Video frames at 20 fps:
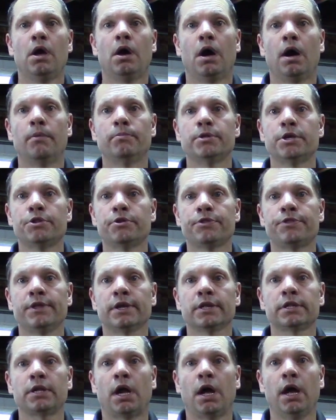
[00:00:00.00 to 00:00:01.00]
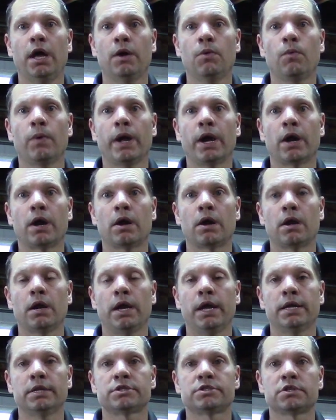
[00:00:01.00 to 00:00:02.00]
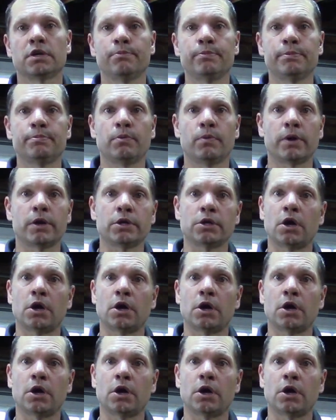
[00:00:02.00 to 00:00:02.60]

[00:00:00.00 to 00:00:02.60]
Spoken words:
The other thing that I wear, and some people wear,